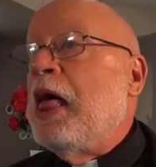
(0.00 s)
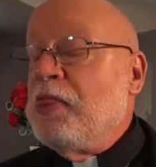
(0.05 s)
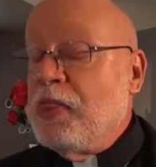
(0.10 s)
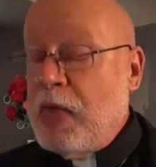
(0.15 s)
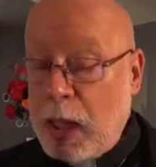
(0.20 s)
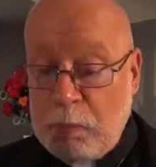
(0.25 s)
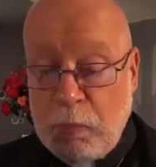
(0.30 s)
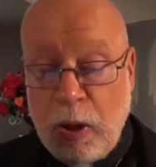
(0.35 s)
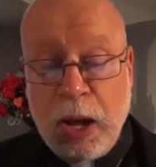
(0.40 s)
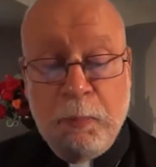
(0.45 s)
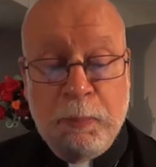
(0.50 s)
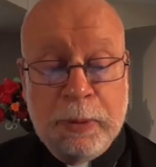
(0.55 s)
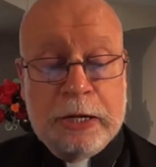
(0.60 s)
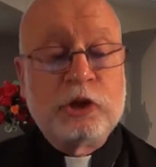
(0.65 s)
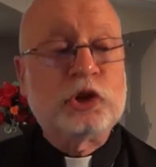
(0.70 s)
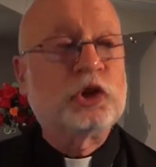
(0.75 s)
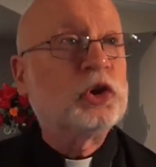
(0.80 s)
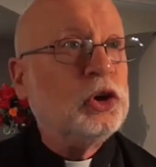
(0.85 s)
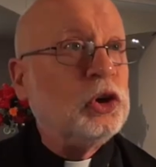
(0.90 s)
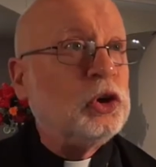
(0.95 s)
That may be
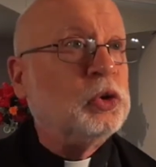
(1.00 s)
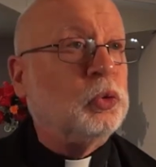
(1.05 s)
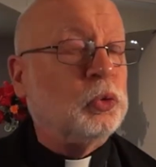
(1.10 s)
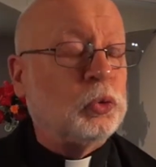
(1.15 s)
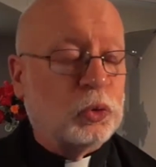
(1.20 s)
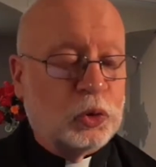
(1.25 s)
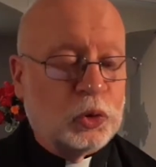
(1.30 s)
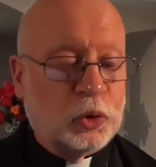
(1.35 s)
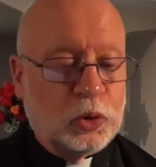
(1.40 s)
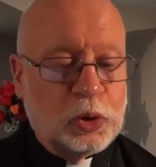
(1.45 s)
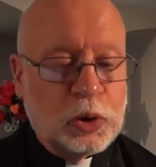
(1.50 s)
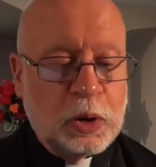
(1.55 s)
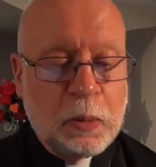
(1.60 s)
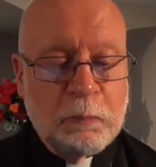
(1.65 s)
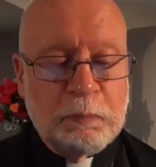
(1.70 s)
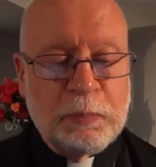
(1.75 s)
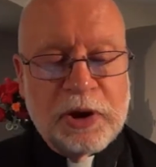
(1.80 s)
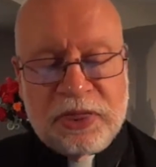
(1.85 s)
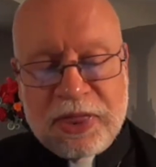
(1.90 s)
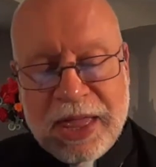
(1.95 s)
true,
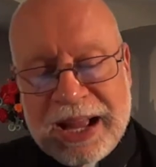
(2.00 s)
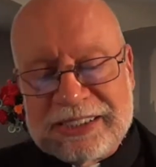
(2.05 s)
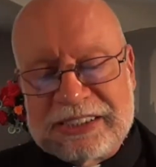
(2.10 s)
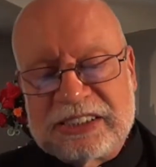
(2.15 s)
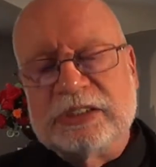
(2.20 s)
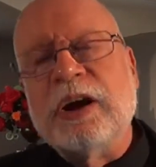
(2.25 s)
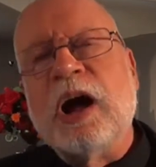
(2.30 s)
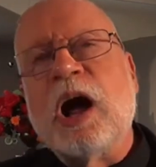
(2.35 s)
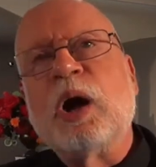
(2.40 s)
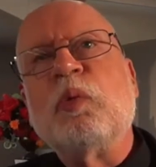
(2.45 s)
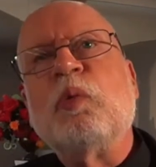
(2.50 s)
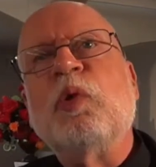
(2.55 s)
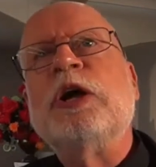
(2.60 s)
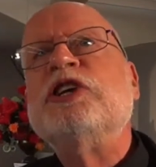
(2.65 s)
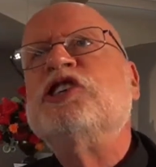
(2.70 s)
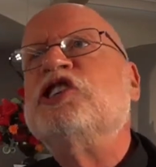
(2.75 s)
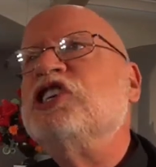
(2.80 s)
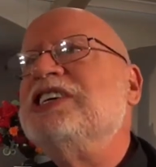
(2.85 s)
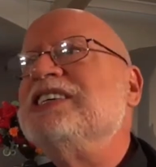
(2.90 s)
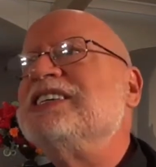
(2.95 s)
but that's not
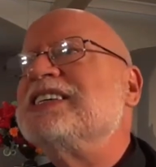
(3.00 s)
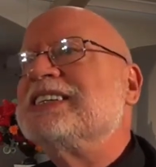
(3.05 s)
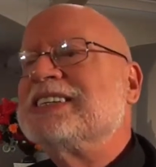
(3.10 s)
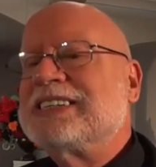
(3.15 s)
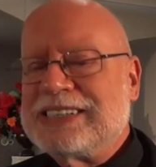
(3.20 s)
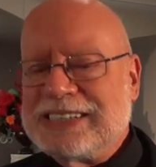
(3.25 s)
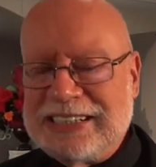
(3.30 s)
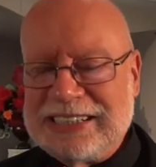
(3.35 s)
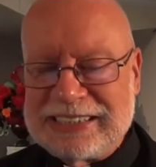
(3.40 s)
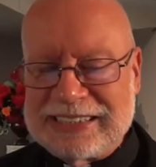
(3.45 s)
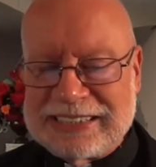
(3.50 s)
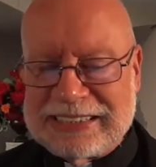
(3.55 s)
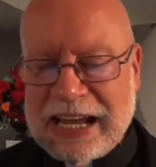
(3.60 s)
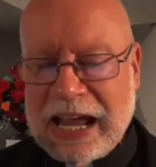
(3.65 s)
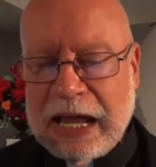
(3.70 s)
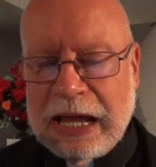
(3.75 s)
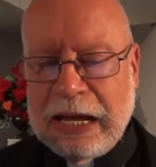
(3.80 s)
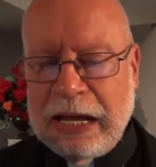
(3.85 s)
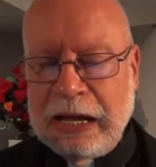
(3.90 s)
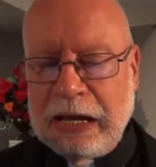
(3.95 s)
what Jesus is
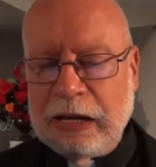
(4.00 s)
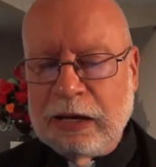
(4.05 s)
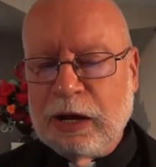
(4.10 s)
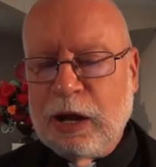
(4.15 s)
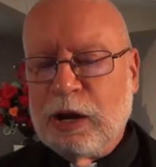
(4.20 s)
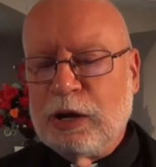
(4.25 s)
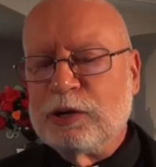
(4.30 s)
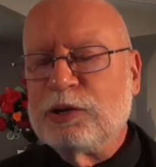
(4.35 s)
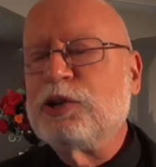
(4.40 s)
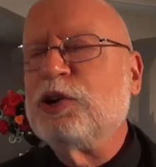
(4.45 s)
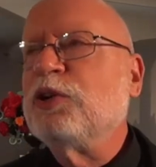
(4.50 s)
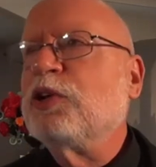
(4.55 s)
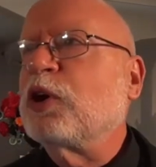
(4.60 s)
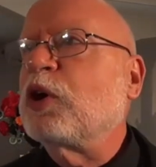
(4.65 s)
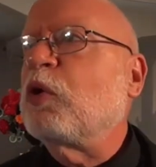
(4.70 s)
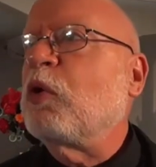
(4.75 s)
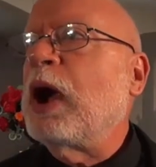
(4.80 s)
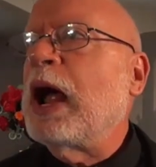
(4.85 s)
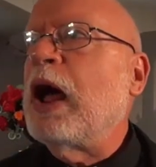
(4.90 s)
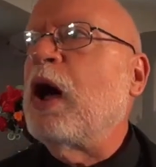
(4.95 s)
saying to the
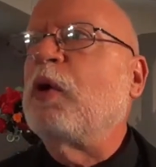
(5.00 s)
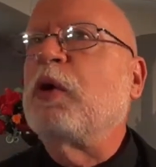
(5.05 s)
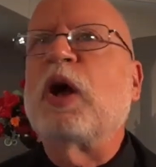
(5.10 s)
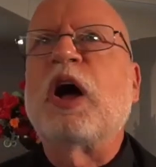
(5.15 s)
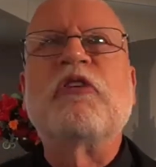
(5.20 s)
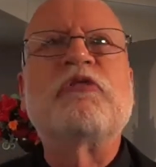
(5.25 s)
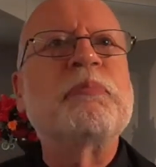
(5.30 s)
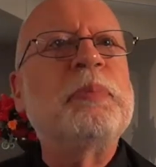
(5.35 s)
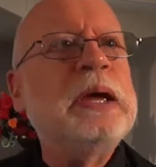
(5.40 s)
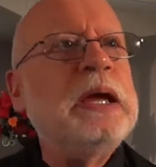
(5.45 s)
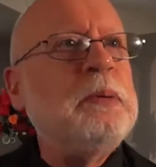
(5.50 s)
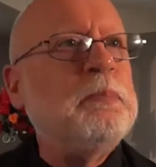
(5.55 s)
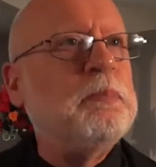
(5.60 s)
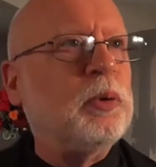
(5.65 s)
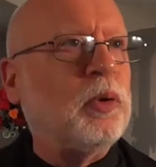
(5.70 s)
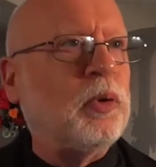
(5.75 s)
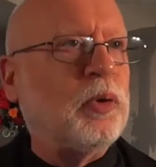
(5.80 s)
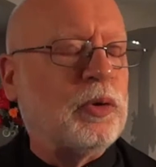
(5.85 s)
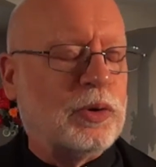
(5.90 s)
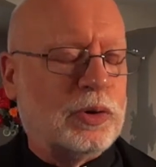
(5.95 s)
crowd of
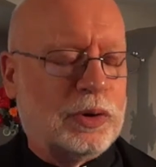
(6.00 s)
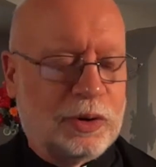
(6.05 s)
people.